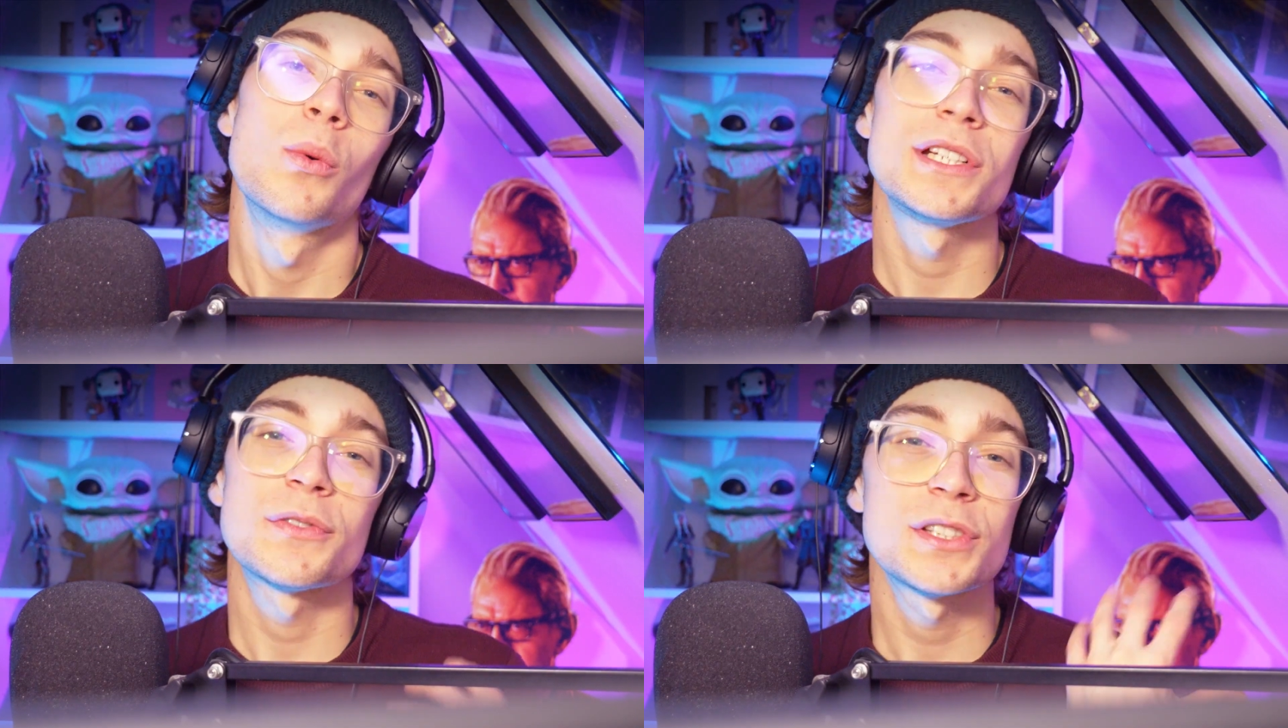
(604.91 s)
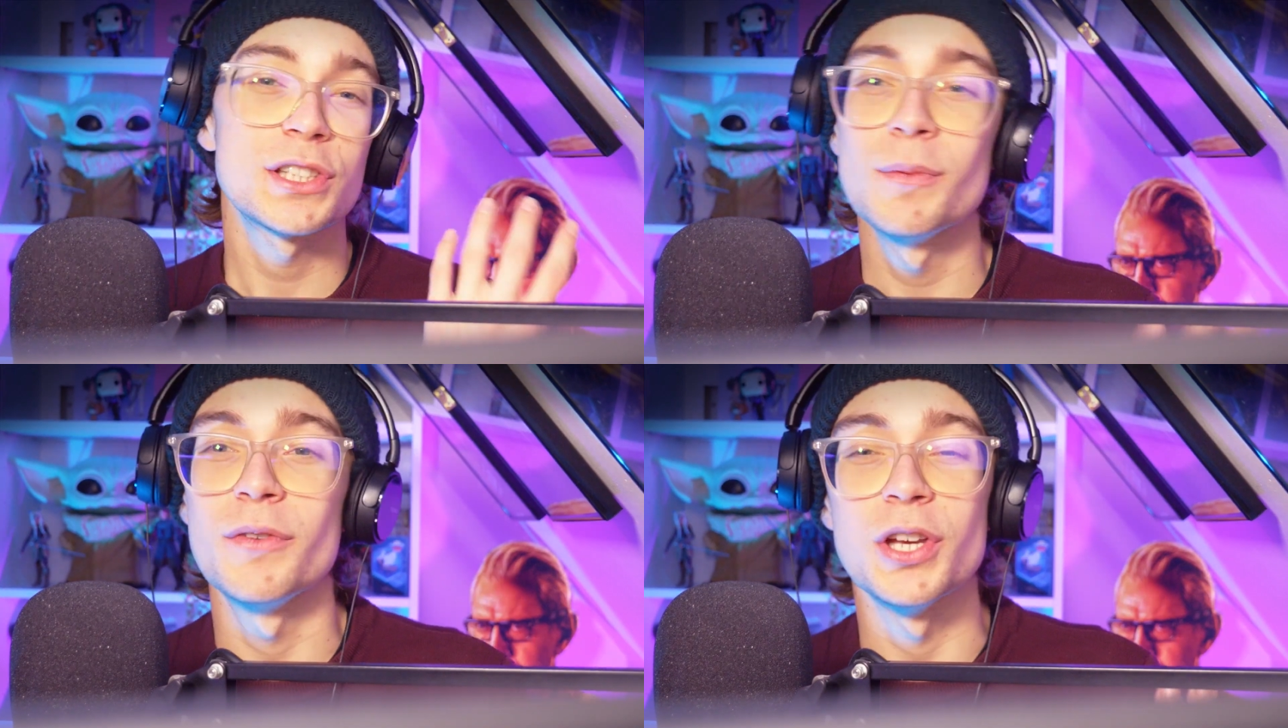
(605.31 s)
which for
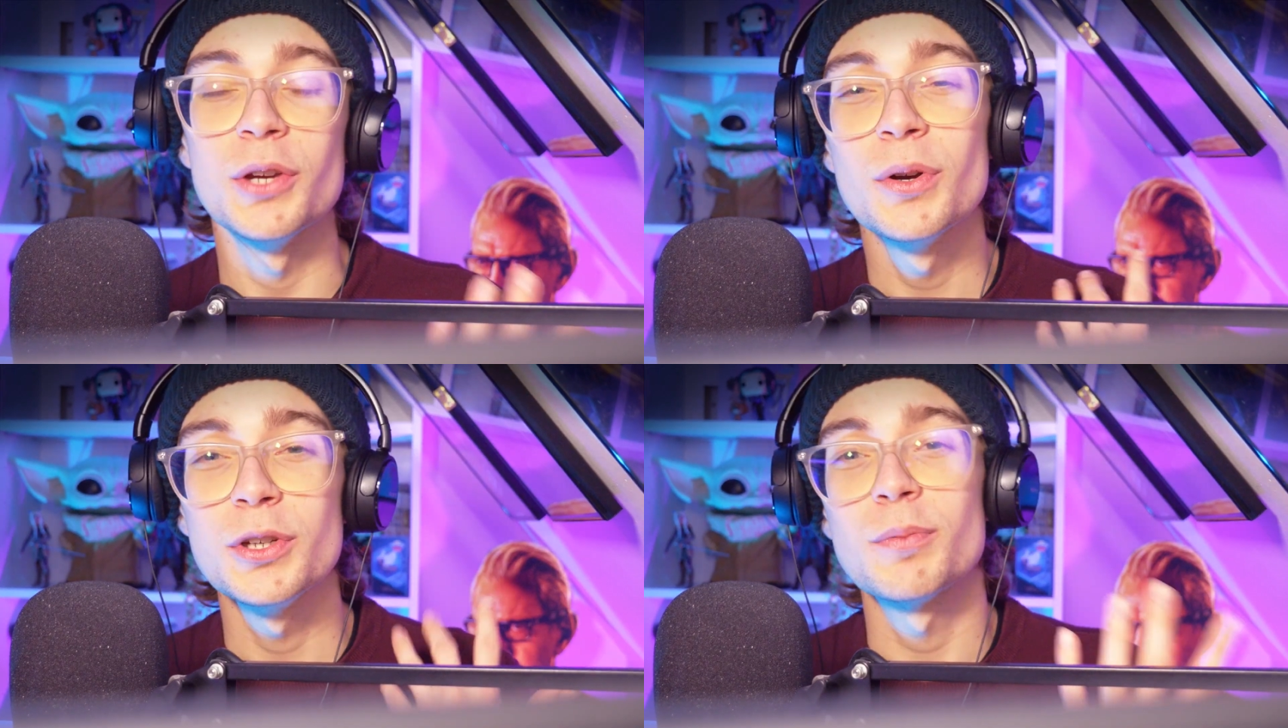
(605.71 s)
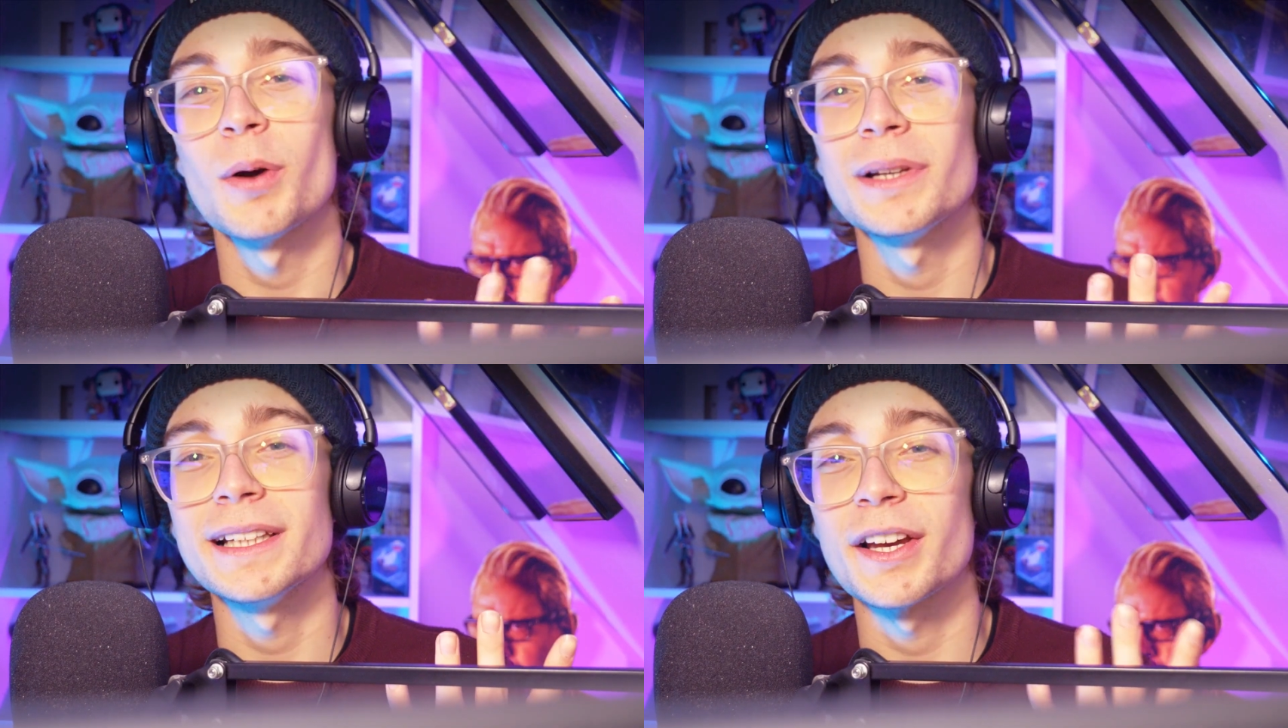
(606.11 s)
some of you, you're
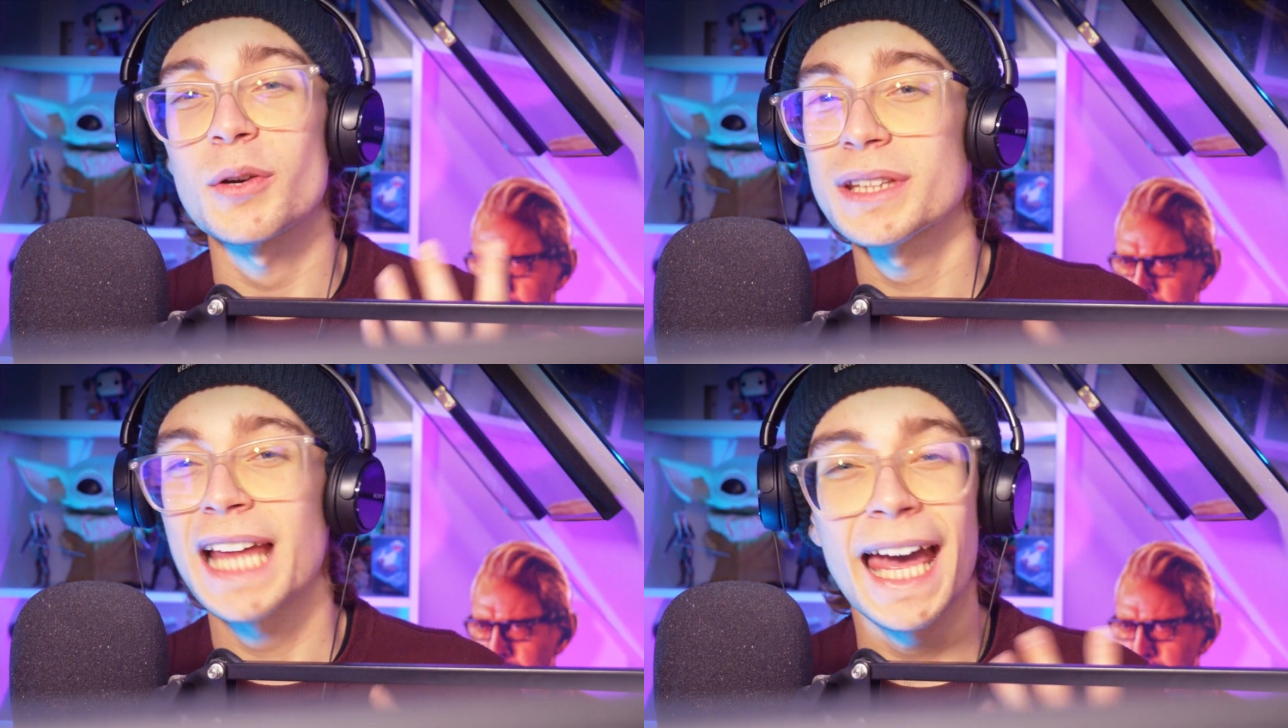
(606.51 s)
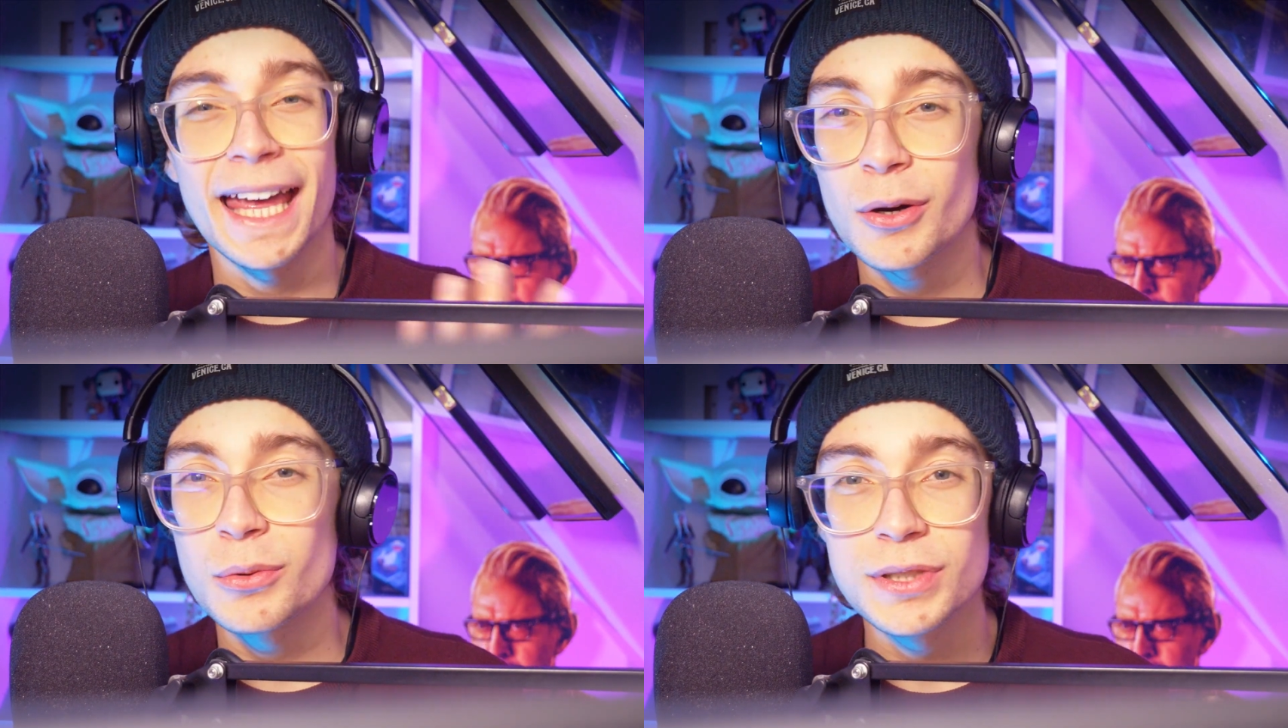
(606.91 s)
probably like, what the
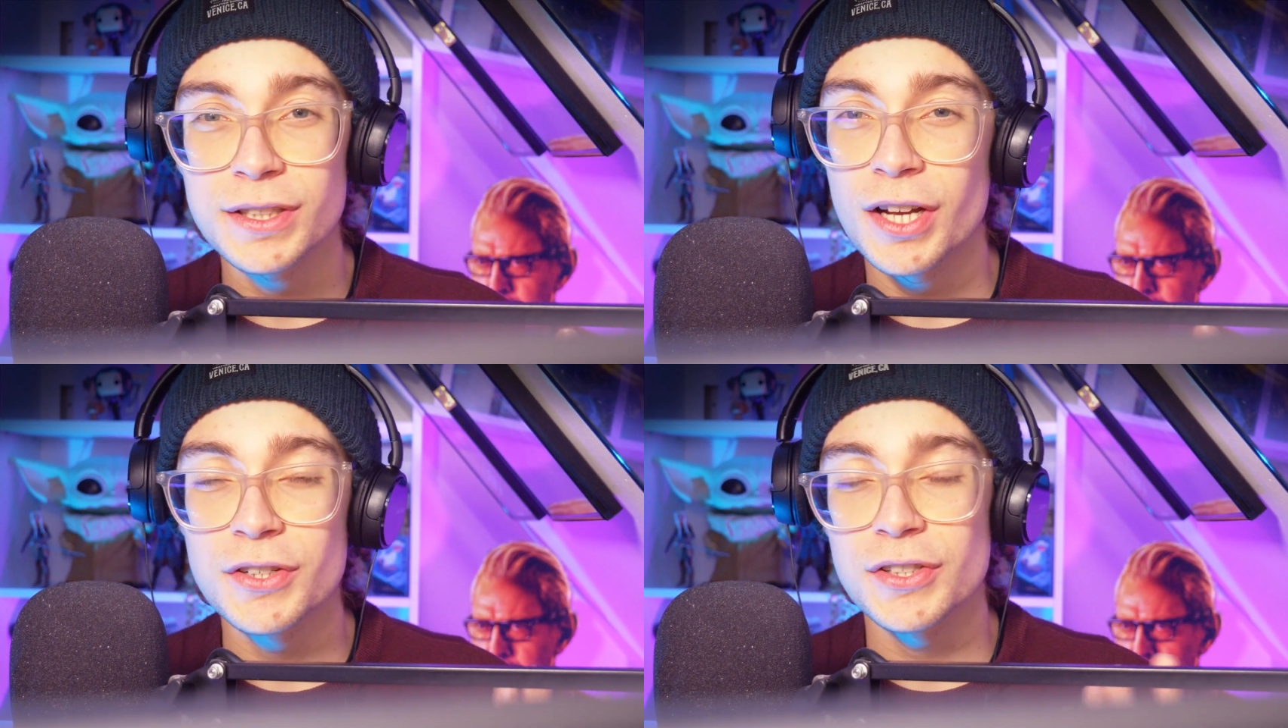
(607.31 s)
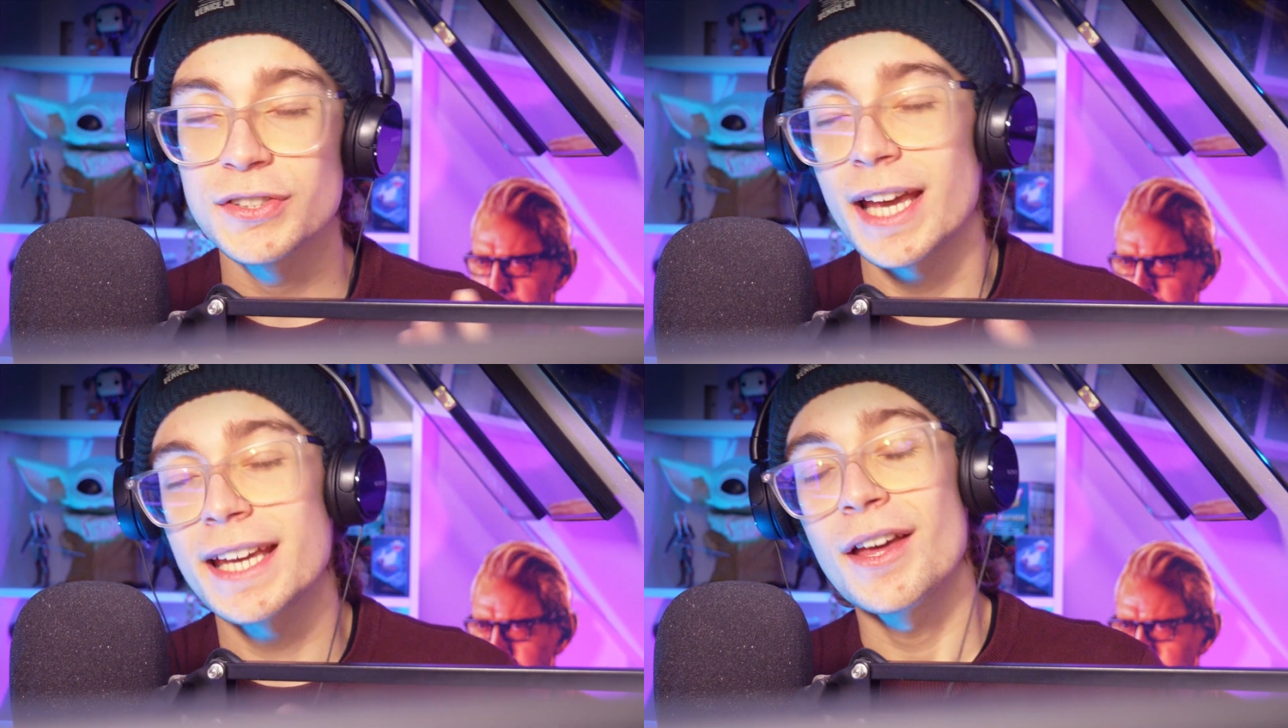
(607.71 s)
hell did I
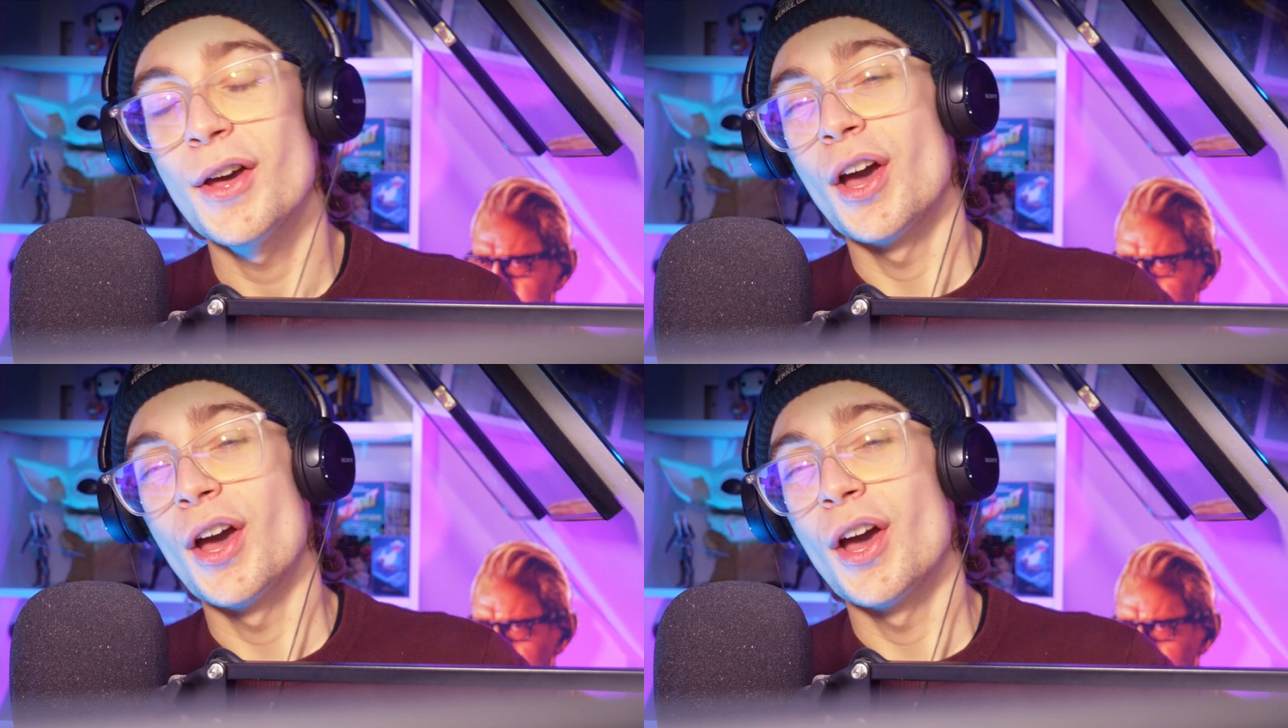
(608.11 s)
just say?